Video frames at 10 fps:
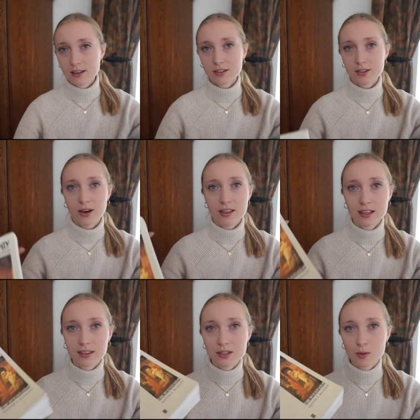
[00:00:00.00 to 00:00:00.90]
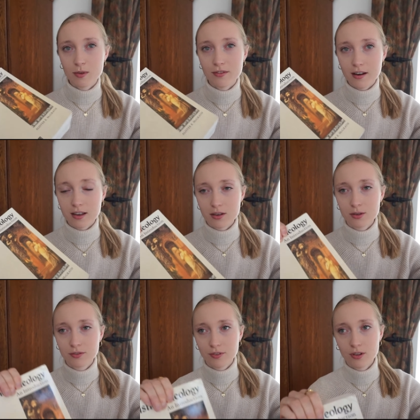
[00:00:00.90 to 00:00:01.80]
So I think this will be very
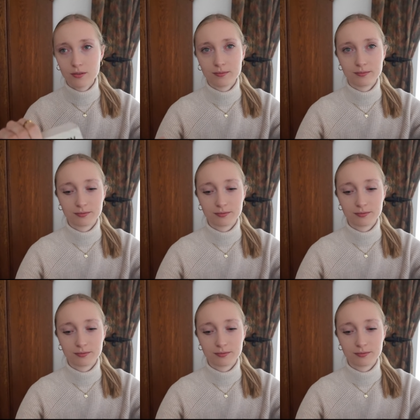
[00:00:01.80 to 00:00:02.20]
useful.